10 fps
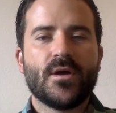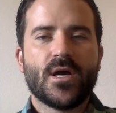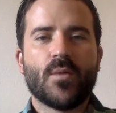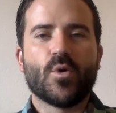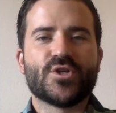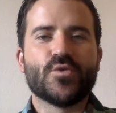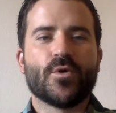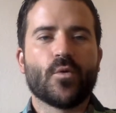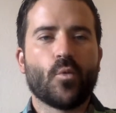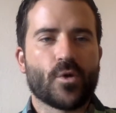what you
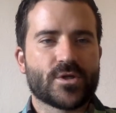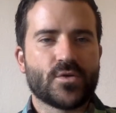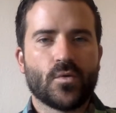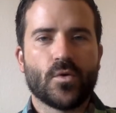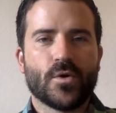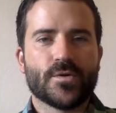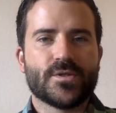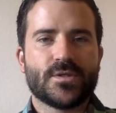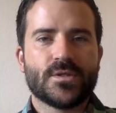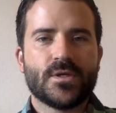want to work
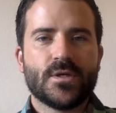towards,